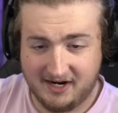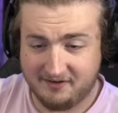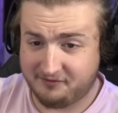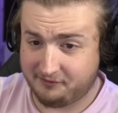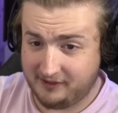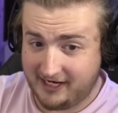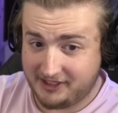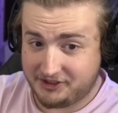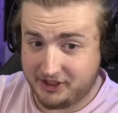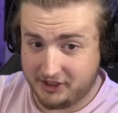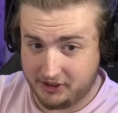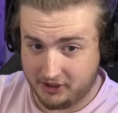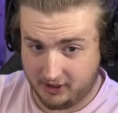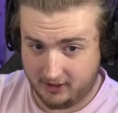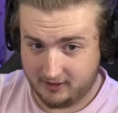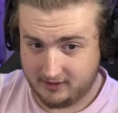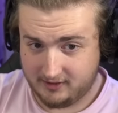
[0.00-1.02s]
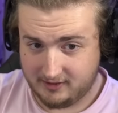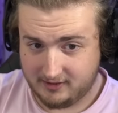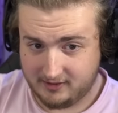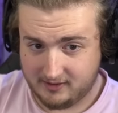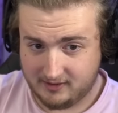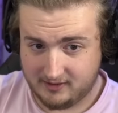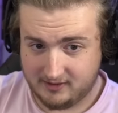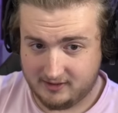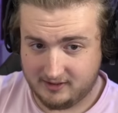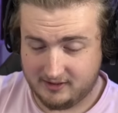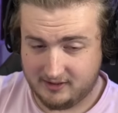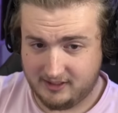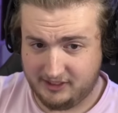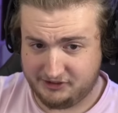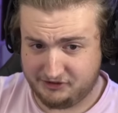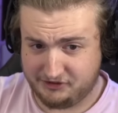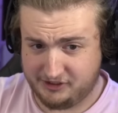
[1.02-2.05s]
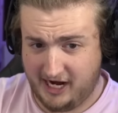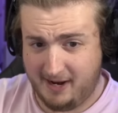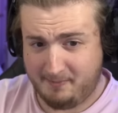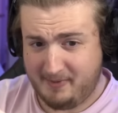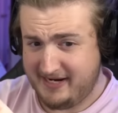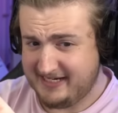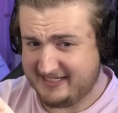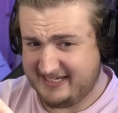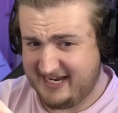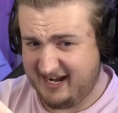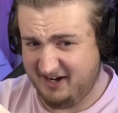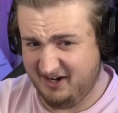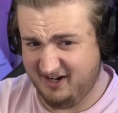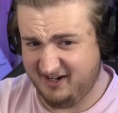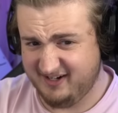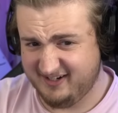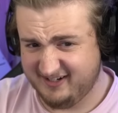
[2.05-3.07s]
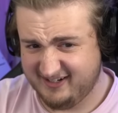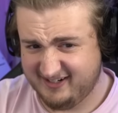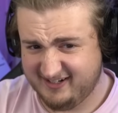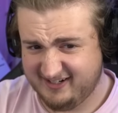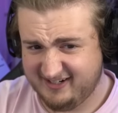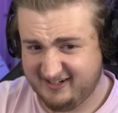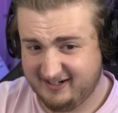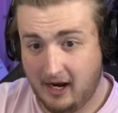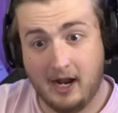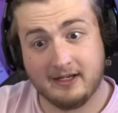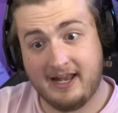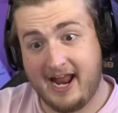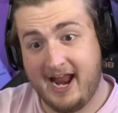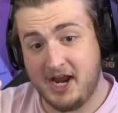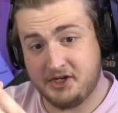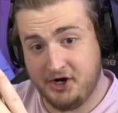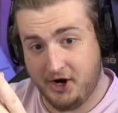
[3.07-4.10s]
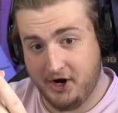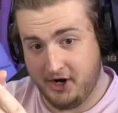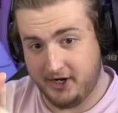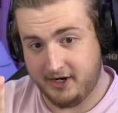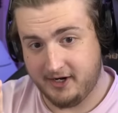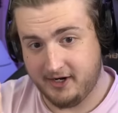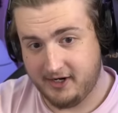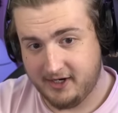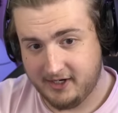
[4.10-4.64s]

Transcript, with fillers: A Fletchinder, a shopping center, a lantern.